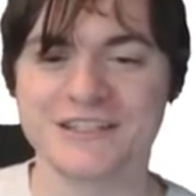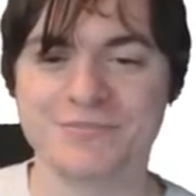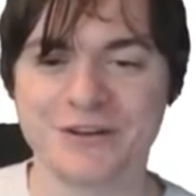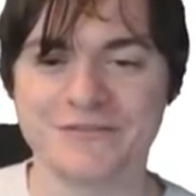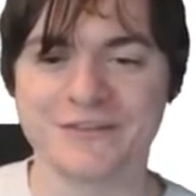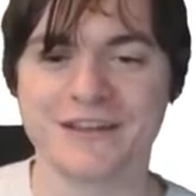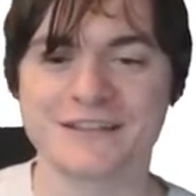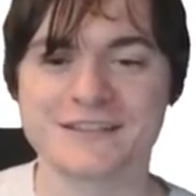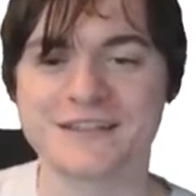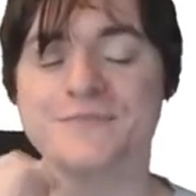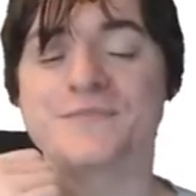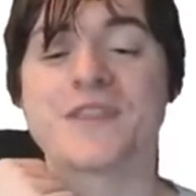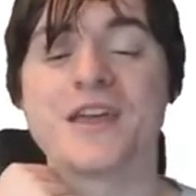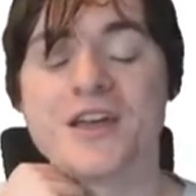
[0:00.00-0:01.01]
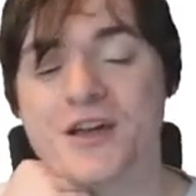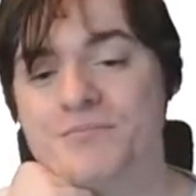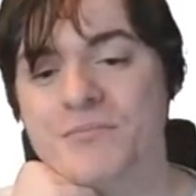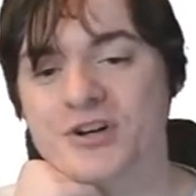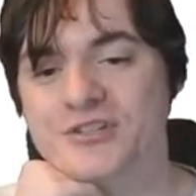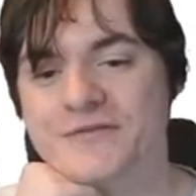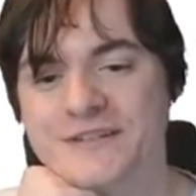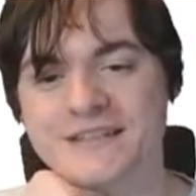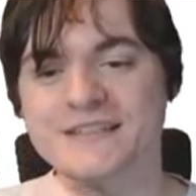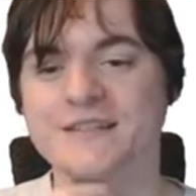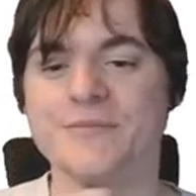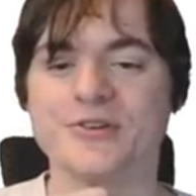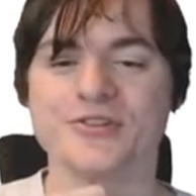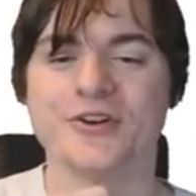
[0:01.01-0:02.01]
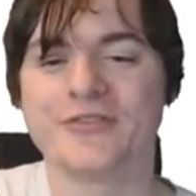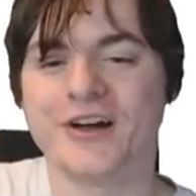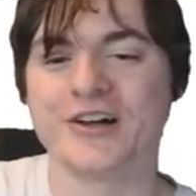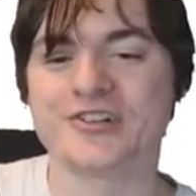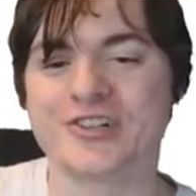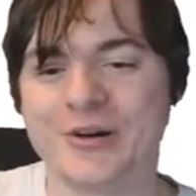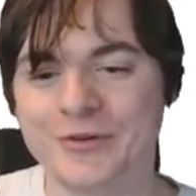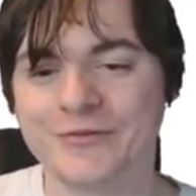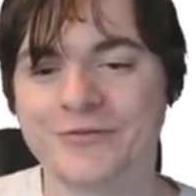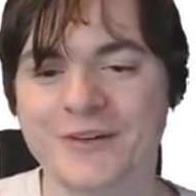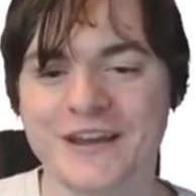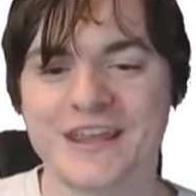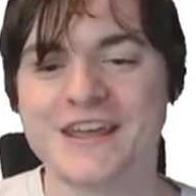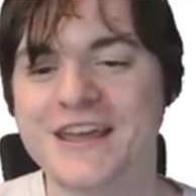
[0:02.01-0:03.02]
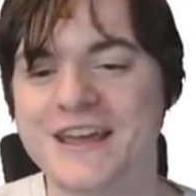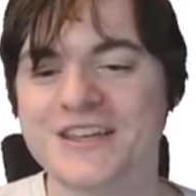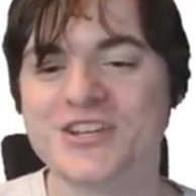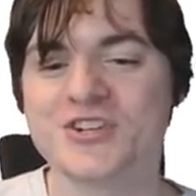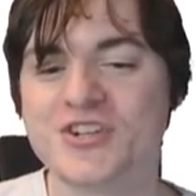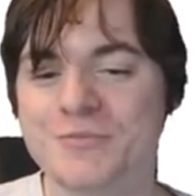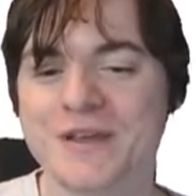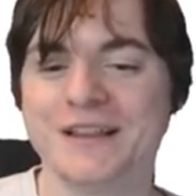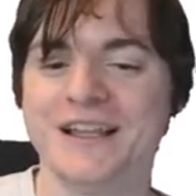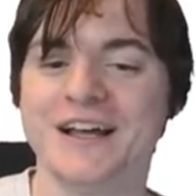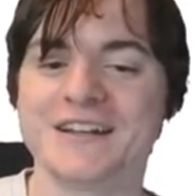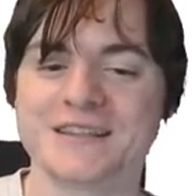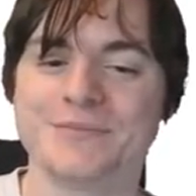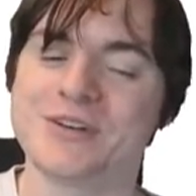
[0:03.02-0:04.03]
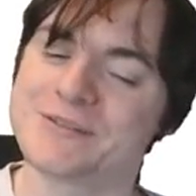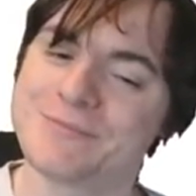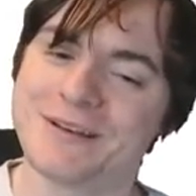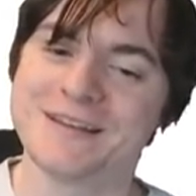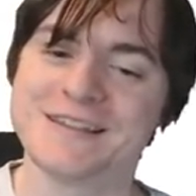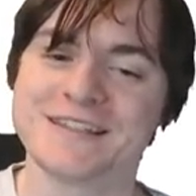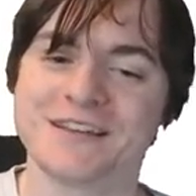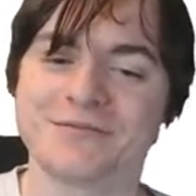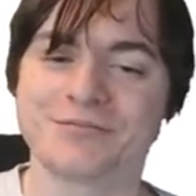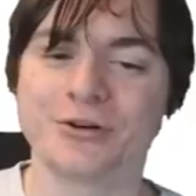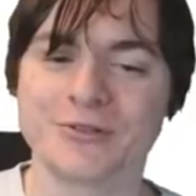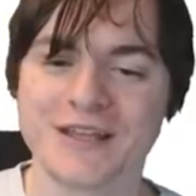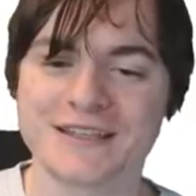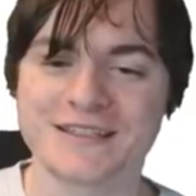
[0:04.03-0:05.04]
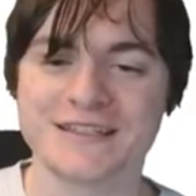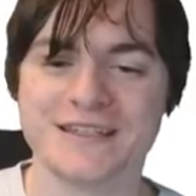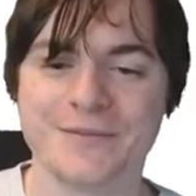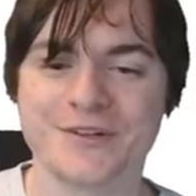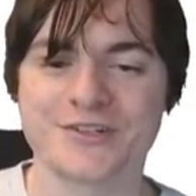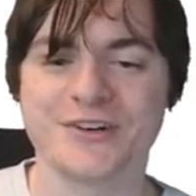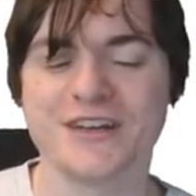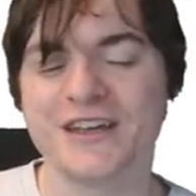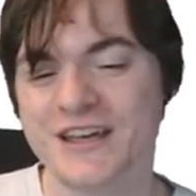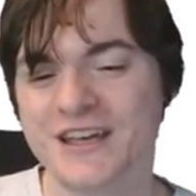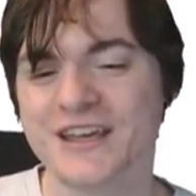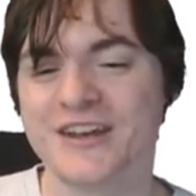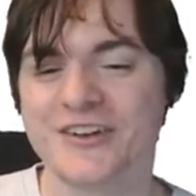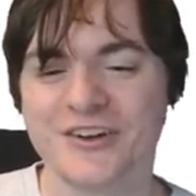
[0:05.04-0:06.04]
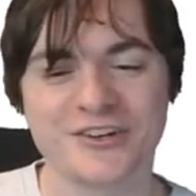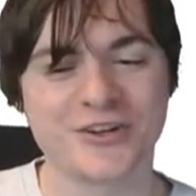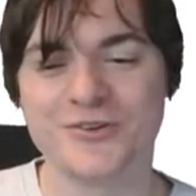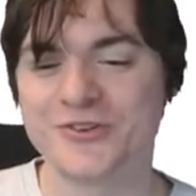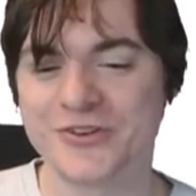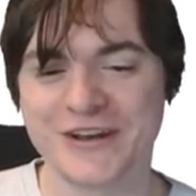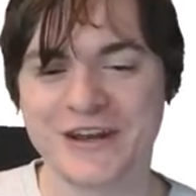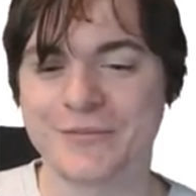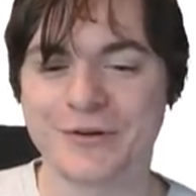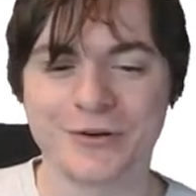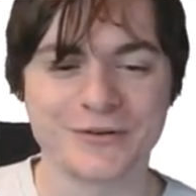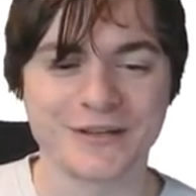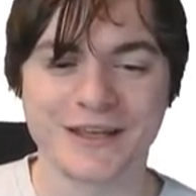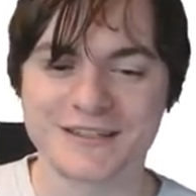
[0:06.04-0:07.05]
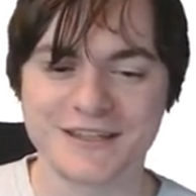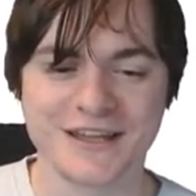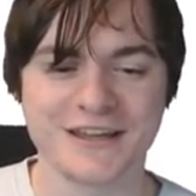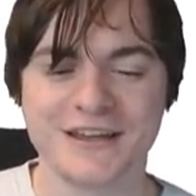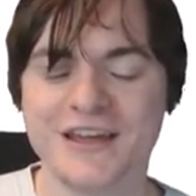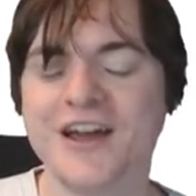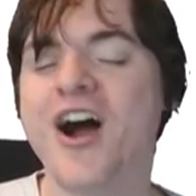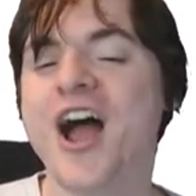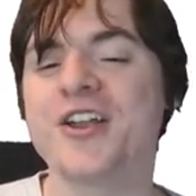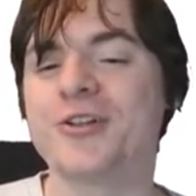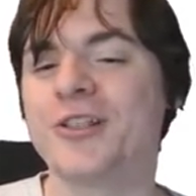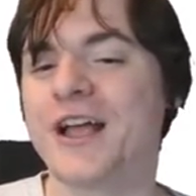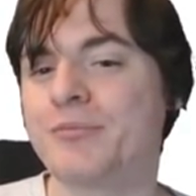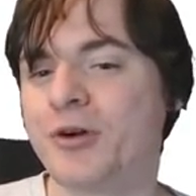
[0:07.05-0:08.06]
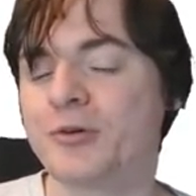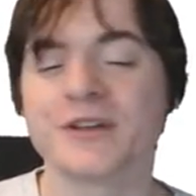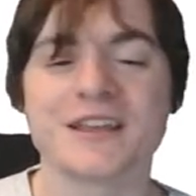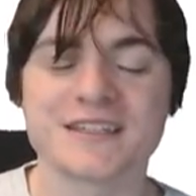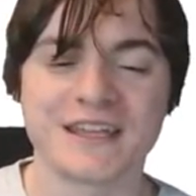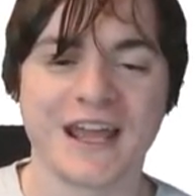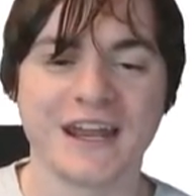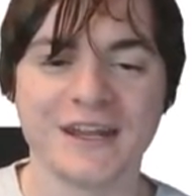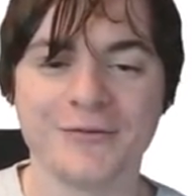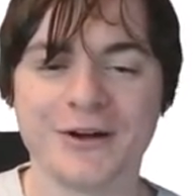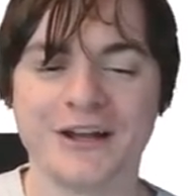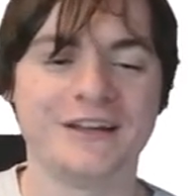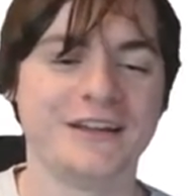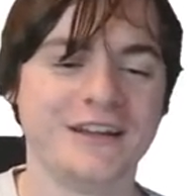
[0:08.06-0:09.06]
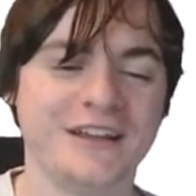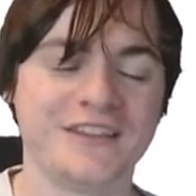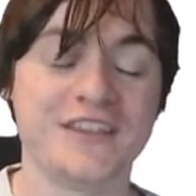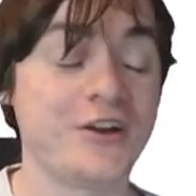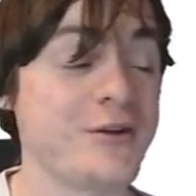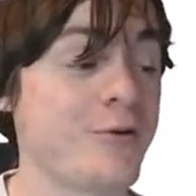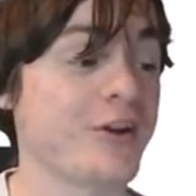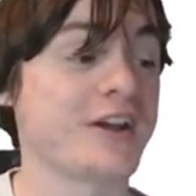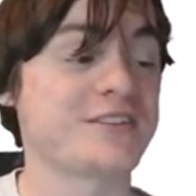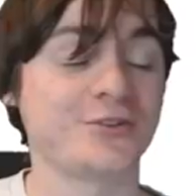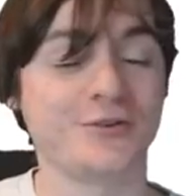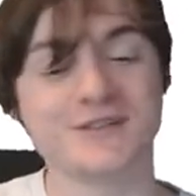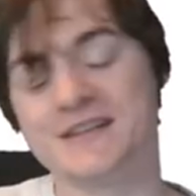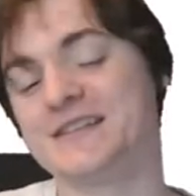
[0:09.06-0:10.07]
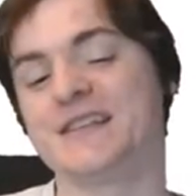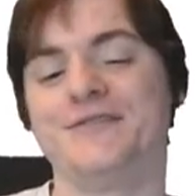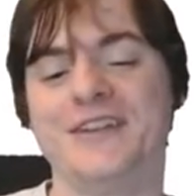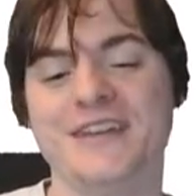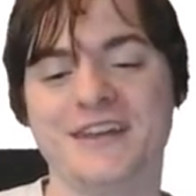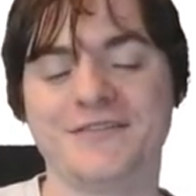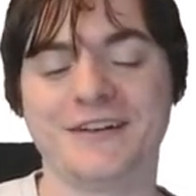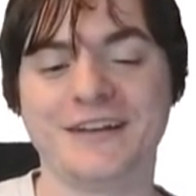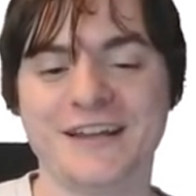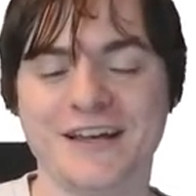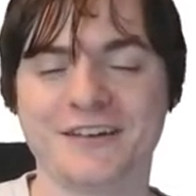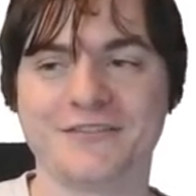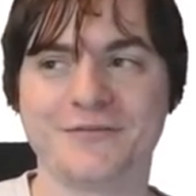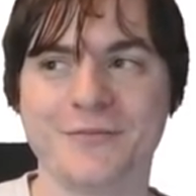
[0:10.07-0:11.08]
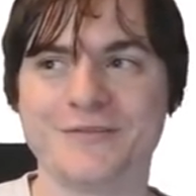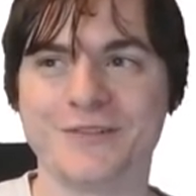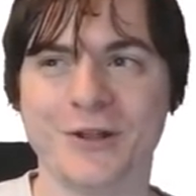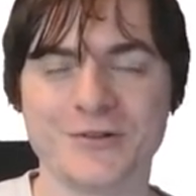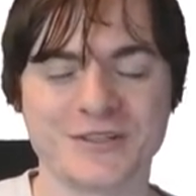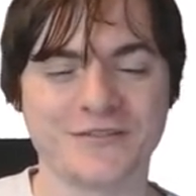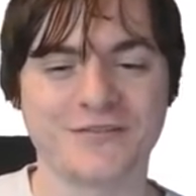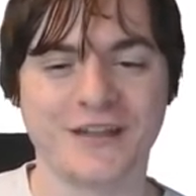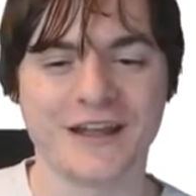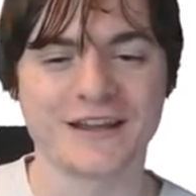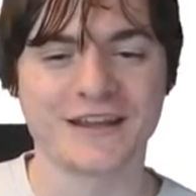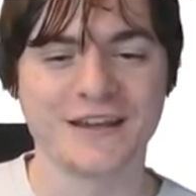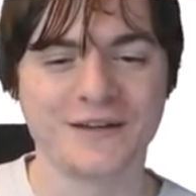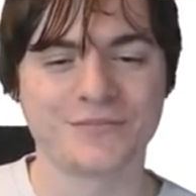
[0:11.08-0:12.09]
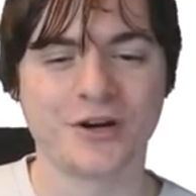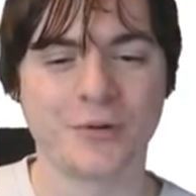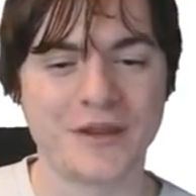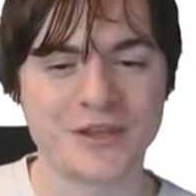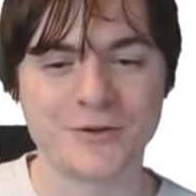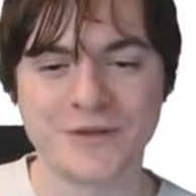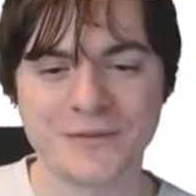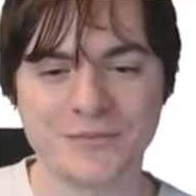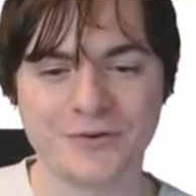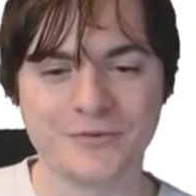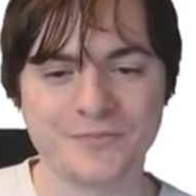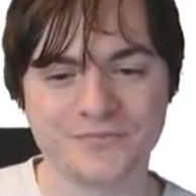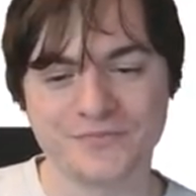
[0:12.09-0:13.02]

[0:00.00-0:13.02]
briefings. Most visits to Moldova are trouble free. You should be alert to the possibilities of protests and demonstrations. Yeah, you know what? Don't join in a protest. I don't like protesting anyway. The only one I saw was in Slovenia, funnily enough, with loads of like pro-EU people,